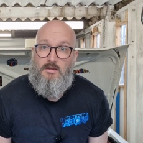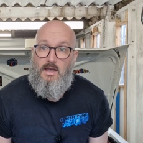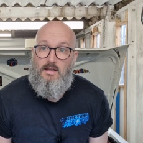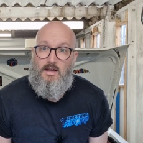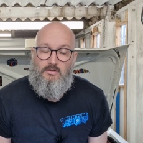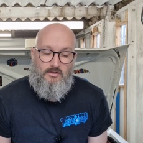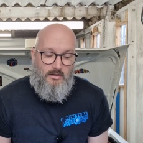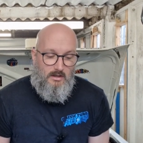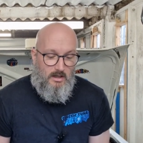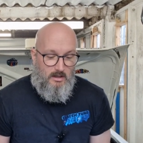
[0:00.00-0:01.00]
the air
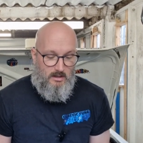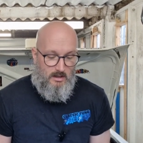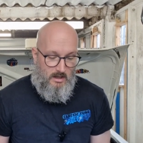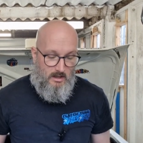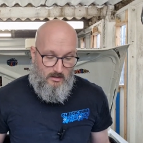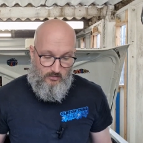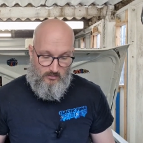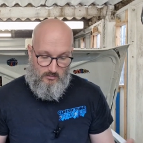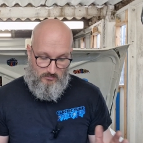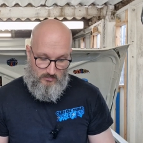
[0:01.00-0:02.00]
density
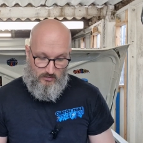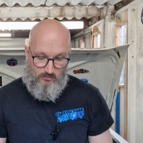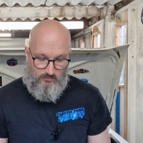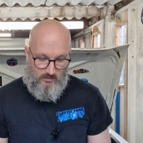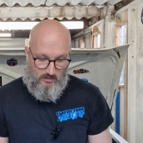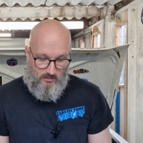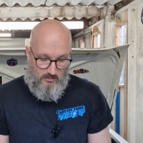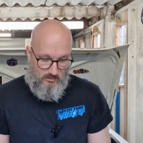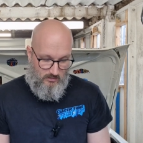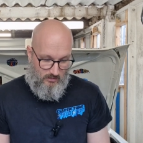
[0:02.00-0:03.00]
so that's uh,
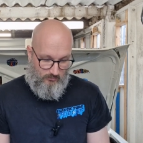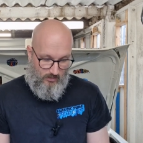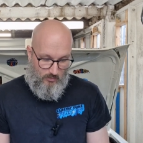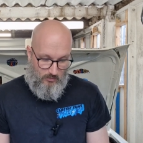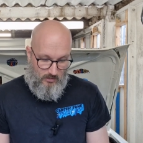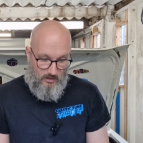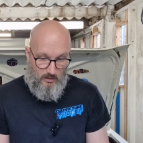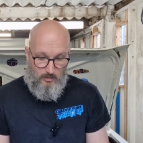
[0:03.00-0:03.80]
that's that one